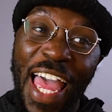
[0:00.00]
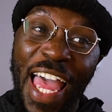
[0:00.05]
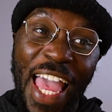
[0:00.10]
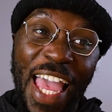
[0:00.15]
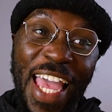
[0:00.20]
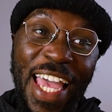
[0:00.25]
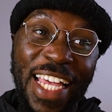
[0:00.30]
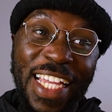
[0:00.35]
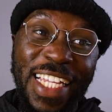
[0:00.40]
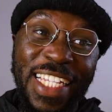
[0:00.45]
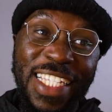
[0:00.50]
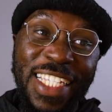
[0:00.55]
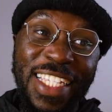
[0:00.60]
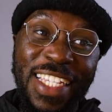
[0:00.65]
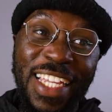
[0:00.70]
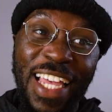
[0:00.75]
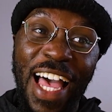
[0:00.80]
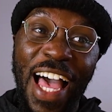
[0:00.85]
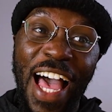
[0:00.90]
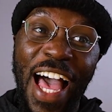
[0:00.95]

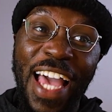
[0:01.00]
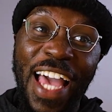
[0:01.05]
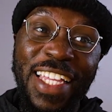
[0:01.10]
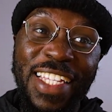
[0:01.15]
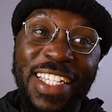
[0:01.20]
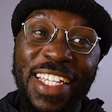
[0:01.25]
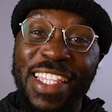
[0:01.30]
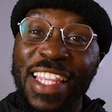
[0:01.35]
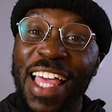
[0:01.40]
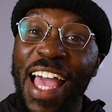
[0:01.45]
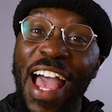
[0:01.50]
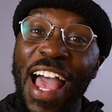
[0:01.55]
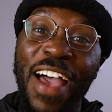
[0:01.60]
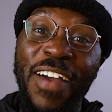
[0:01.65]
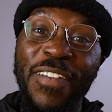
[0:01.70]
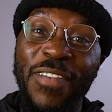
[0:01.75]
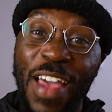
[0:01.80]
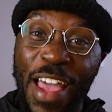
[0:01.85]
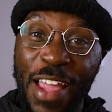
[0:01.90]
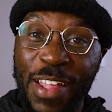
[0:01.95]
And I didn't
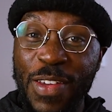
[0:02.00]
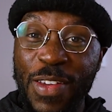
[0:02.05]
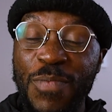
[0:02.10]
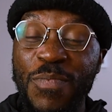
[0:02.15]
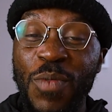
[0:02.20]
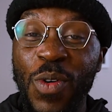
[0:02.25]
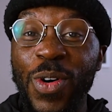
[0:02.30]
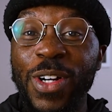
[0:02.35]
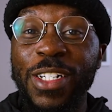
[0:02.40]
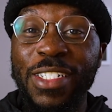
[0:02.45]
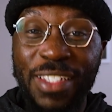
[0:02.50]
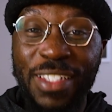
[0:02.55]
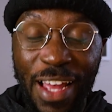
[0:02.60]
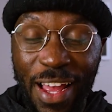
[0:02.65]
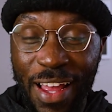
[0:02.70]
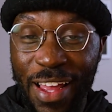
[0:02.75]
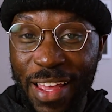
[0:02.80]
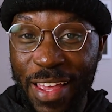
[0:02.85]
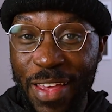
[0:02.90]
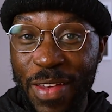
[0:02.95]
have any more
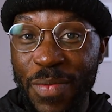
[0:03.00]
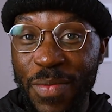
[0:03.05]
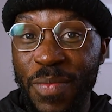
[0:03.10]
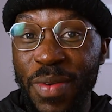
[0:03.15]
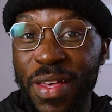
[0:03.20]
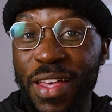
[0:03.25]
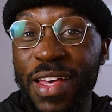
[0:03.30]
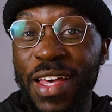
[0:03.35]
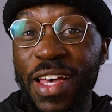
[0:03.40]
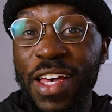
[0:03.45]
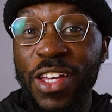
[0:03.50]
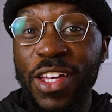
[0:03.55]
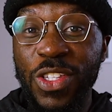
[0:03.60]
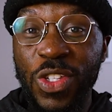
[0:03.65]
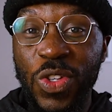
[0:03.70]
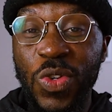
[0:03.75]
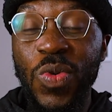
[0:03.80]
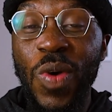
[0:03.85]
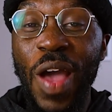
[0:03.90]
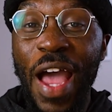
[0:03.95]
time
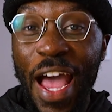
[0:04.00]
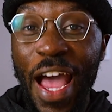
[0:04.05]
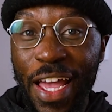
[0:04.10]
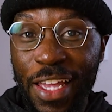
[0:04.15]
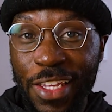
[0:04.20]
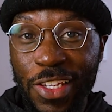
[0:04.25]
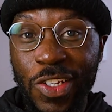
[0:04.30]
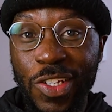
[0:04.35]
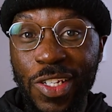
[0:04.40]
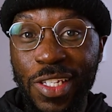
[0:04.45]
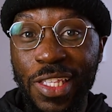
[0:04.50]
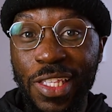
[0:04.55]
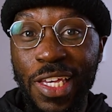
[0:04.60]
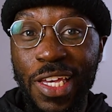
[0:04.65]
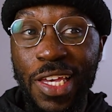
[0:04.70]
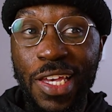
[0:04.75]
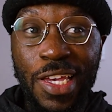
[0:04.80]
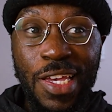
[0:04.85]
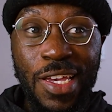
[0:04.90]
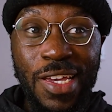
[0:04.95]
to
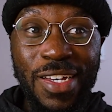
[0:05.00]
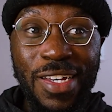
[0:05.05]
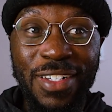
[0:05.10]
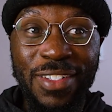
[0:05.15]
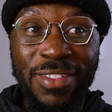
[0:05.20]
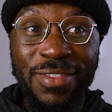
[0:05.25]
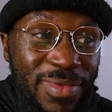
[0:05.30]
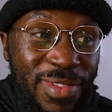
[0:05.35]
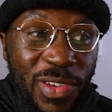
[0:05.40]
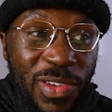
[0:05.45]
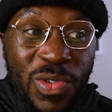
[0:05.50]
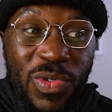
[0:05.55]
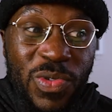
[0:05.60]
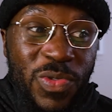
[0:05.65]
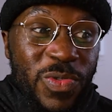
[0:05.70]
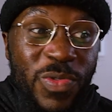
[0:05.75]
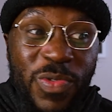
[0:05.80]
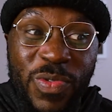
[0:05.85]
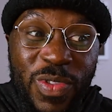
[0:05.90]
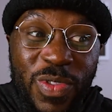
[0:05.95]
actually
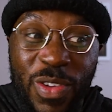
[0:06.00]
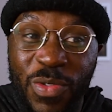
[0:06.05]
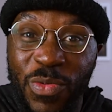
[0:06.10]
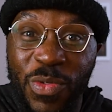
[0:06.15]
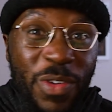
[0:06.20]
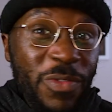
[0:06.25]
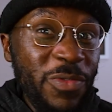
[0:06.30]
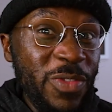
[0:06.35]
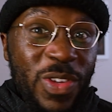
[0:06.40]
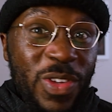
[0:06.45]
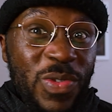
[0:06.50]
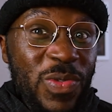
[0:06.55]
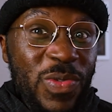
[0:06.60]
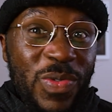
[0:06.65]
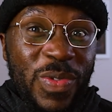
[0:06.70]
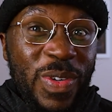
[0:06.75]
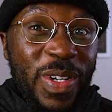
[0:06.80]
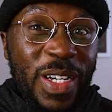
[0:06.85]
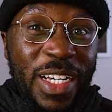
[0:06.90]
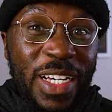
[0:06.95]
do the
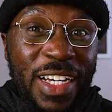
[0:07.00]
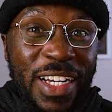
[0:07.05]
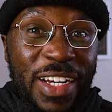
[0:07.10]
review